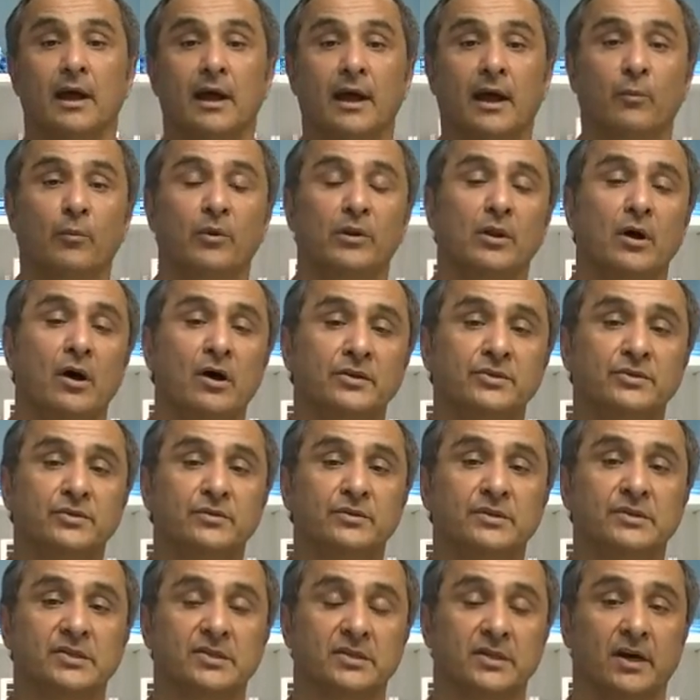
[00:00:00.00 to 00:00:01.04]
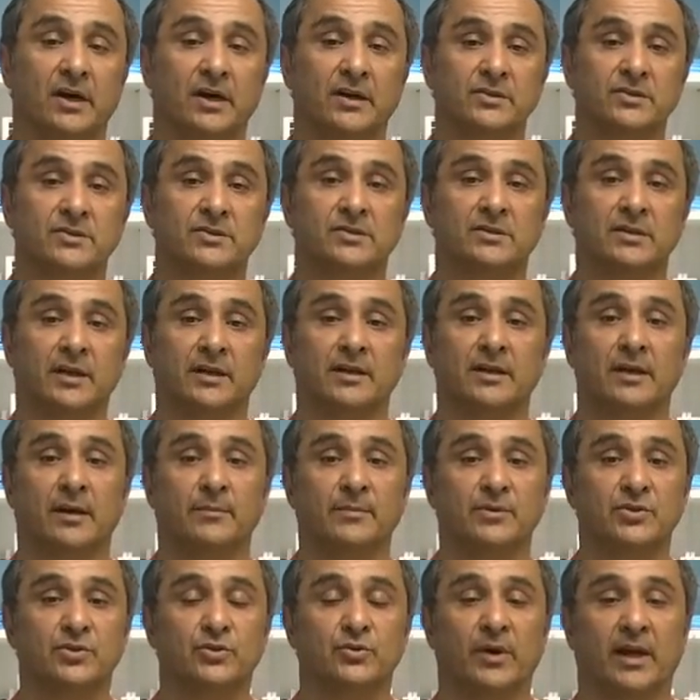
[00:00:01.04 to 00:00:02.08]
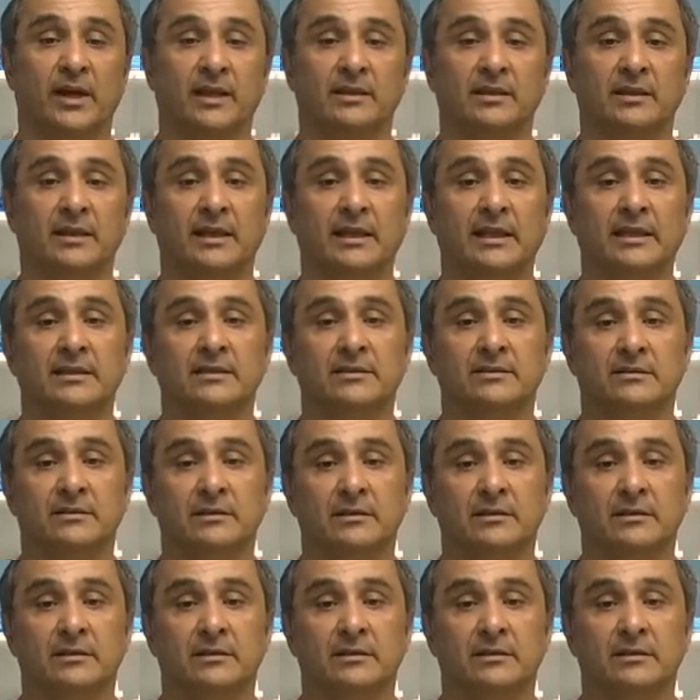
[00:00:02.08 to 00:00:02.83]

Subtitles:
And we'll also discuss and demonstrate the